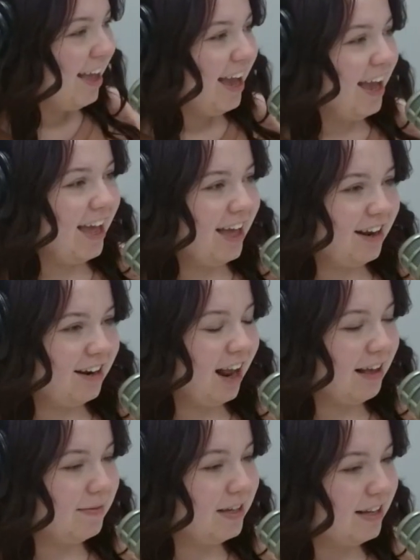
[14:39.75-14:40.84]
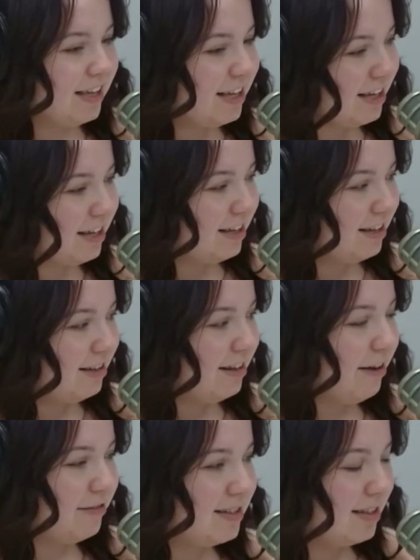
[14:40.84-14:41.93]
And I mean, it
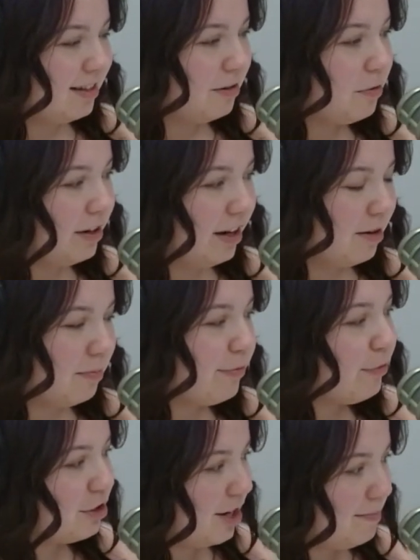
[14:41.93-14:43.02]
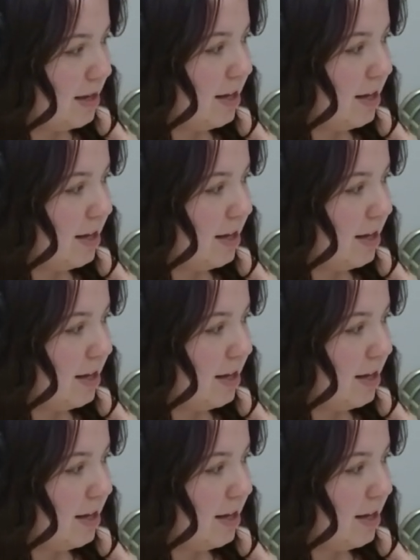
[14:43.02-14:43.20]
was the coordinator before Jamie.